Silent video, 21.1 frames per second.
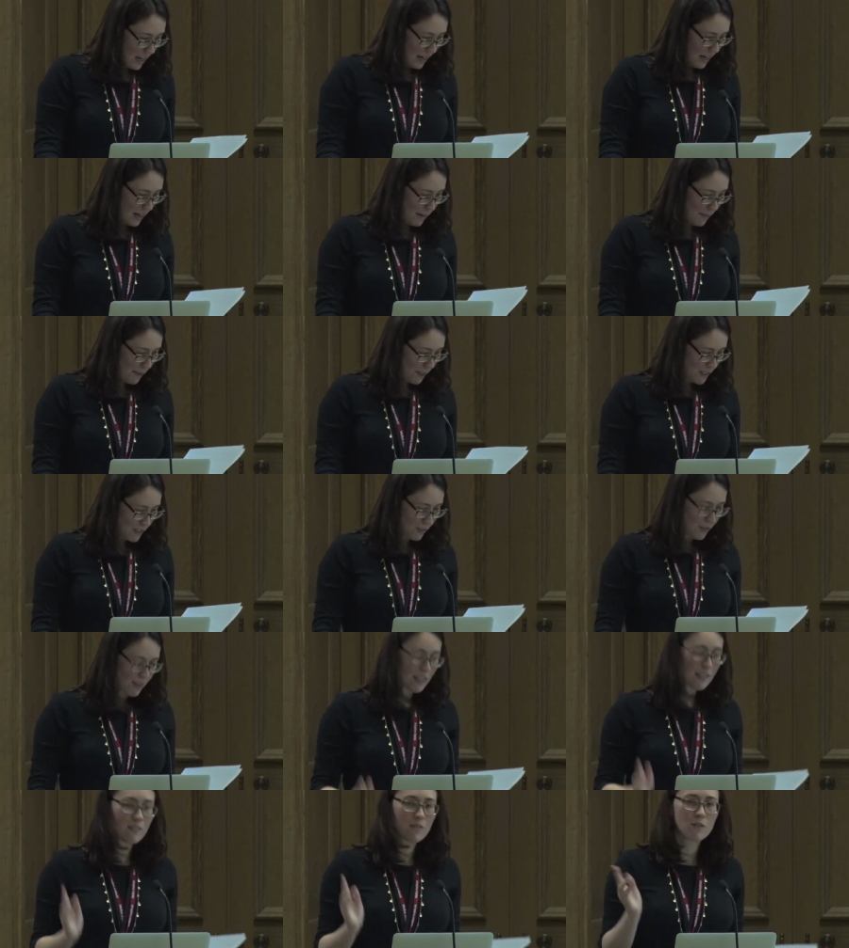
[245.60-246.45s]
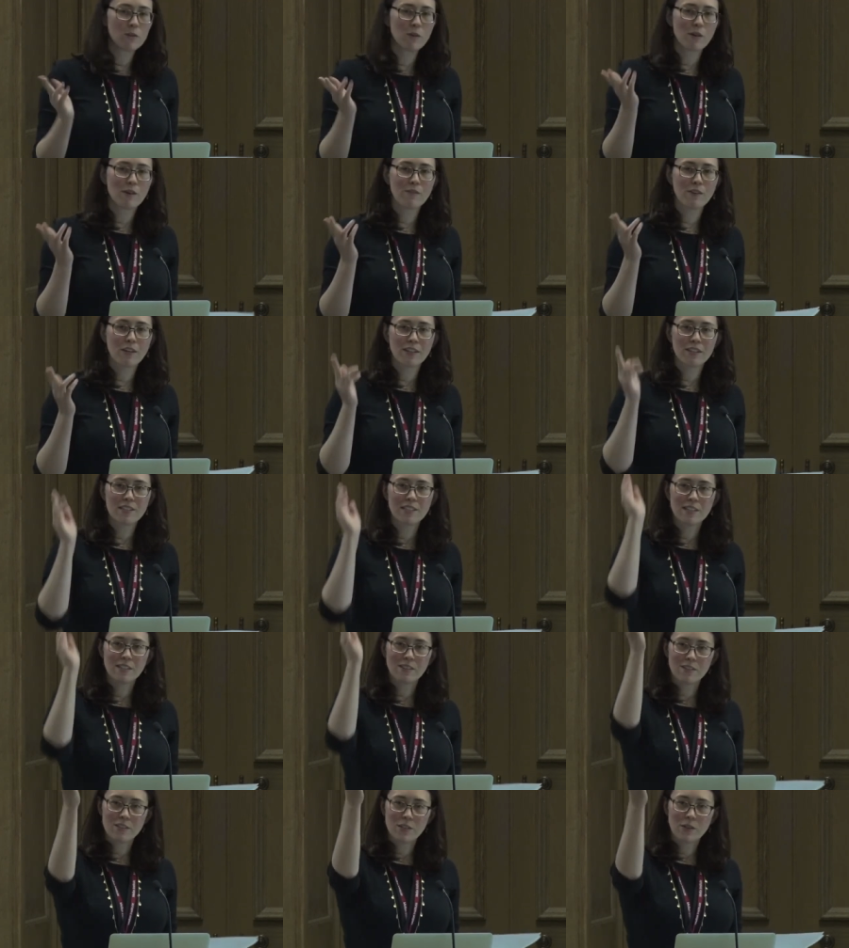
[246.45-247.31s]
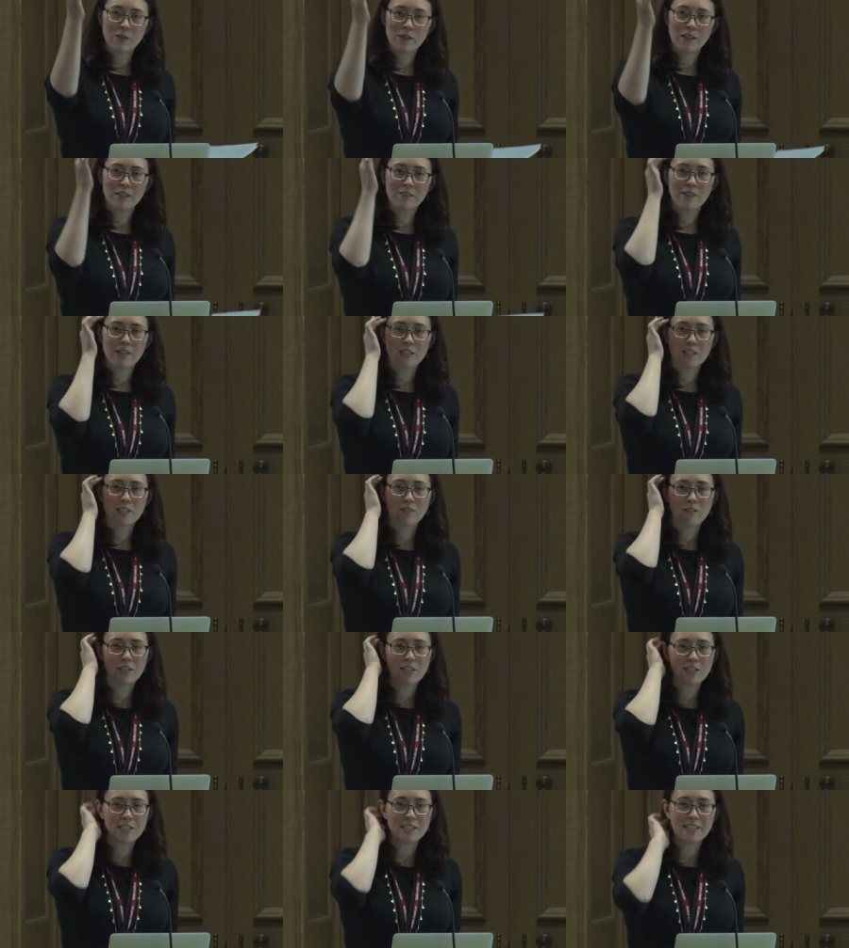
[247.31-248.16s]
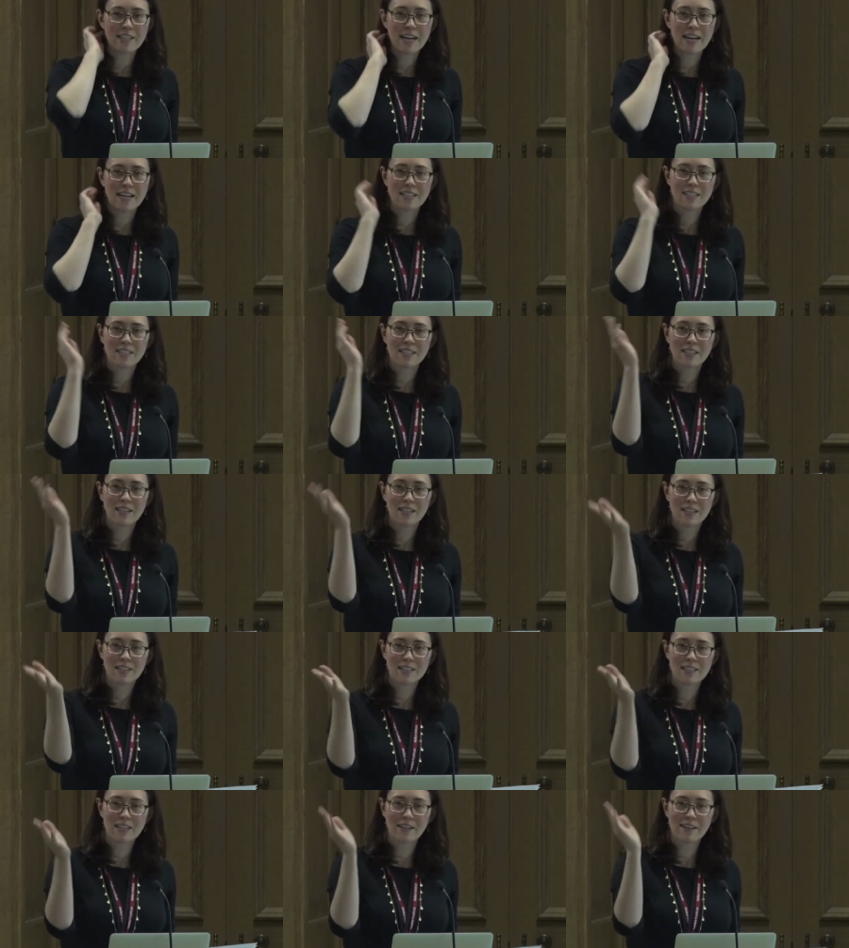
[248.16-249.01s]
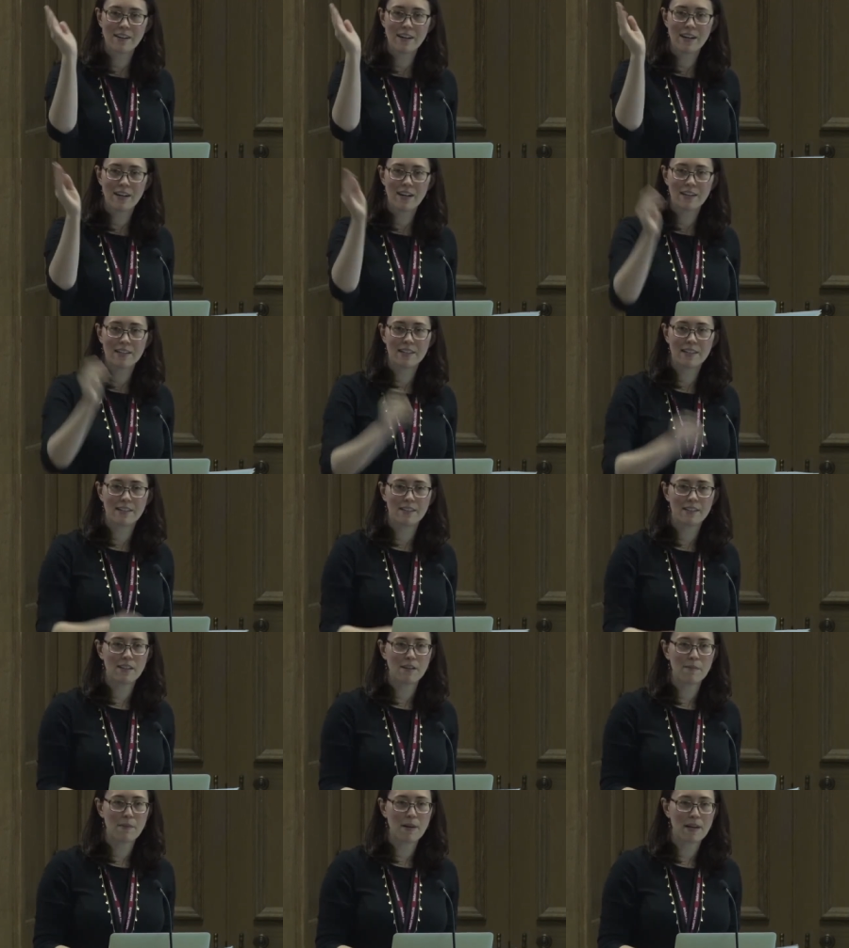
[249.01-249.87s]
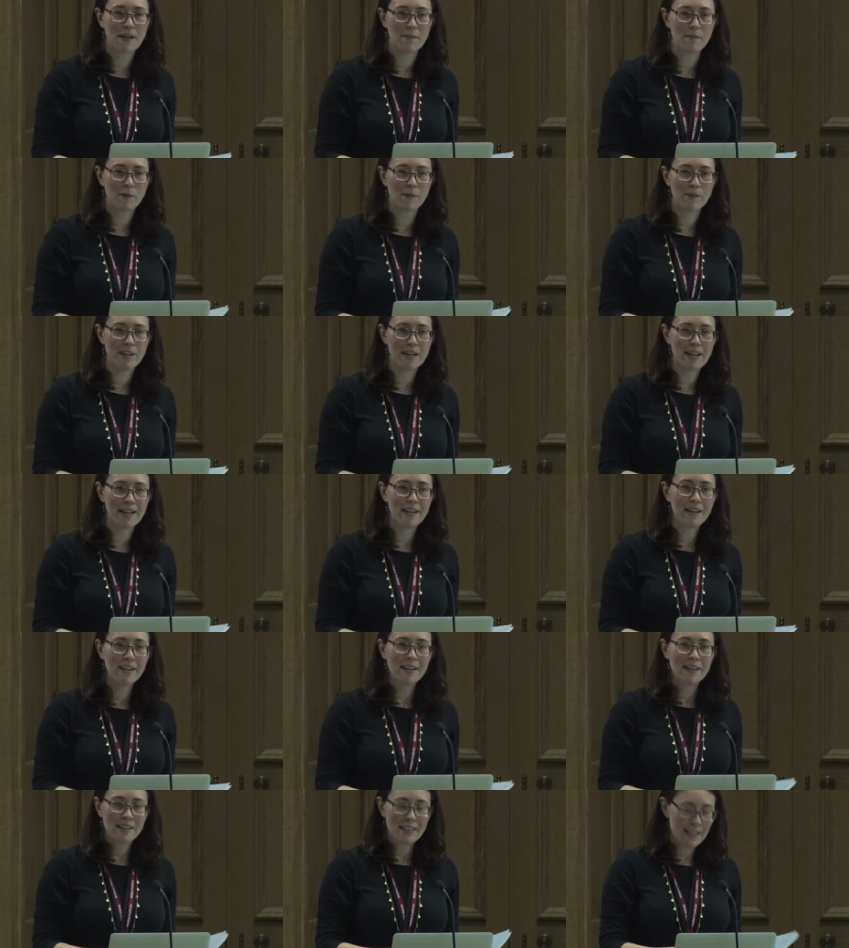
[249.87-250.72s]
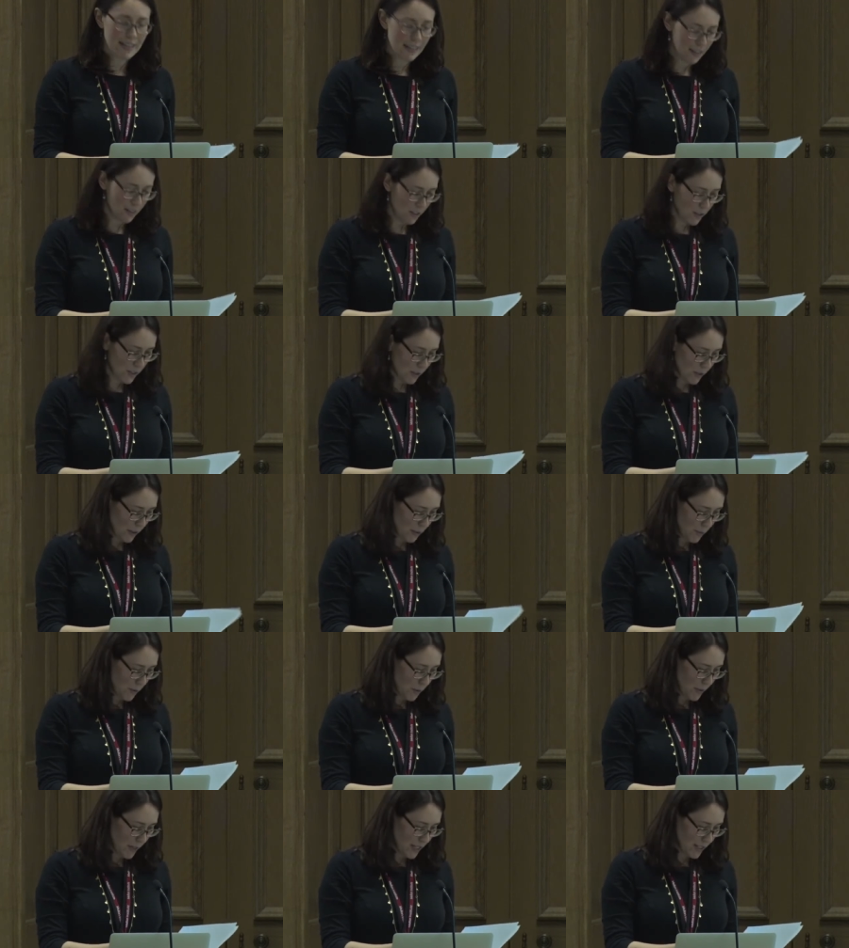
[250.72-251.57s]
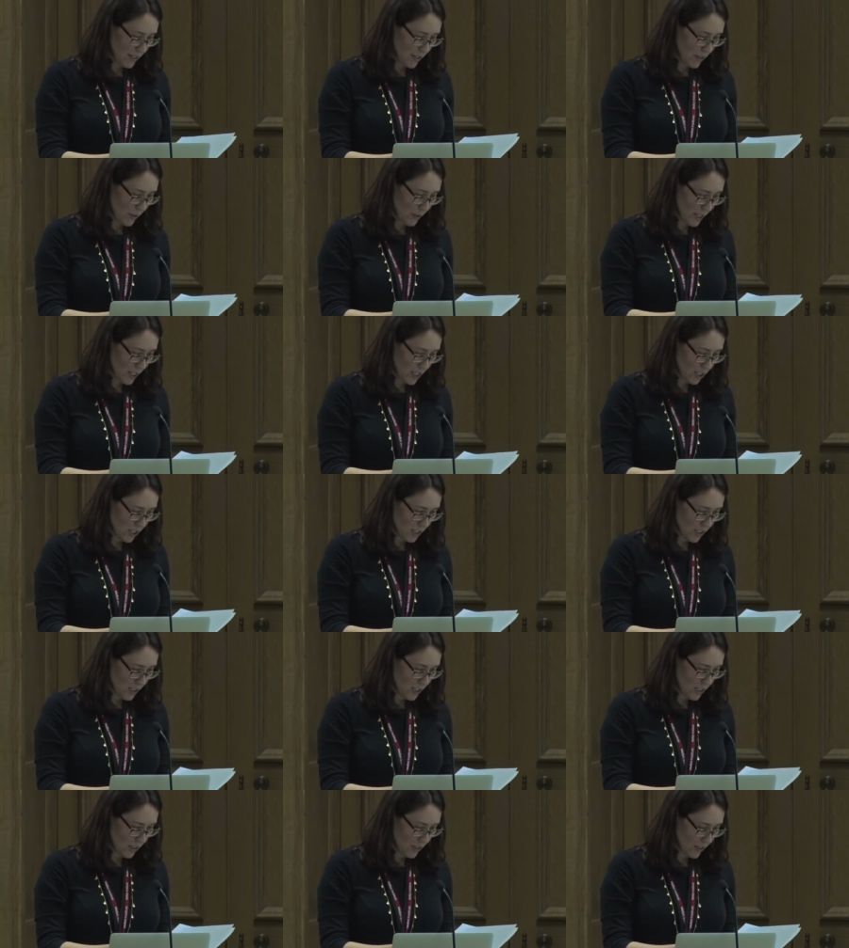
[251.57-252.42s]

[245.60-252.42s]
Um, also, thank you to our volunteers who are at the registration desk, Sarah, Neelam, and Marie. They can also help you answer questions